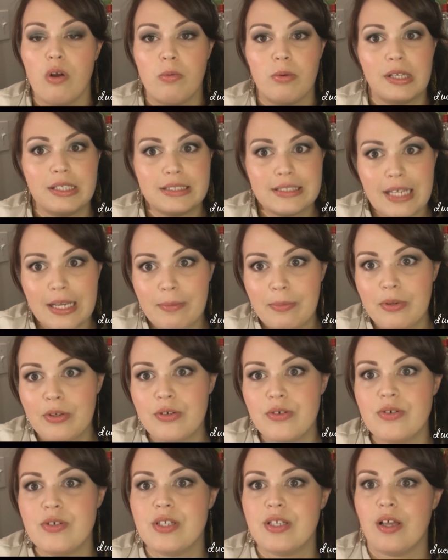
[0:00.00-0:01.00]
robot
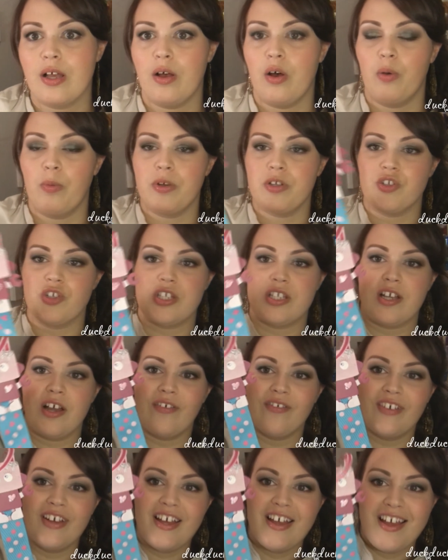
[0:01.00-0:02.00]
diapers a whole bunch of
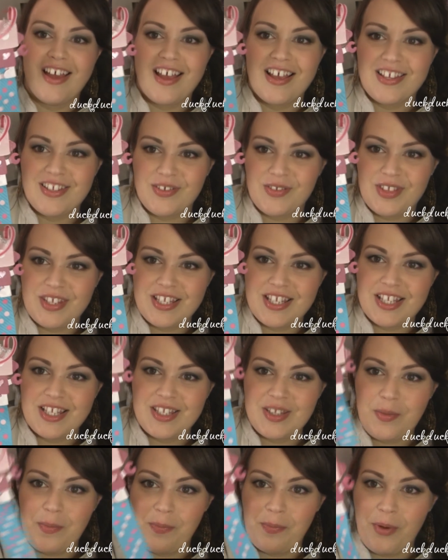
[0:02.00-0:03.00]
stuff so this
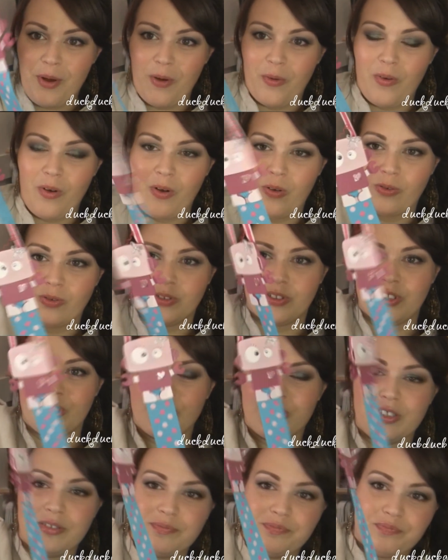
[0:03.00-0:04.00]
is the bow
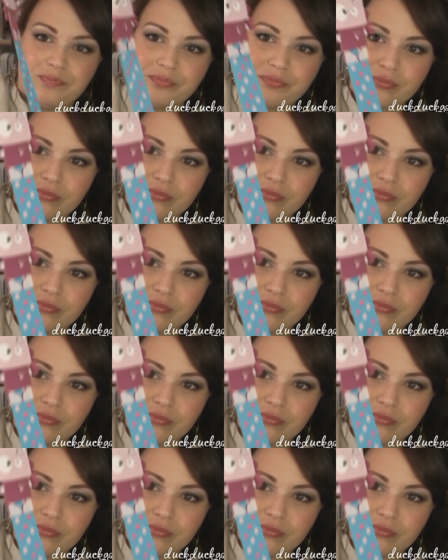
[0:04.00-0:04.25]
holder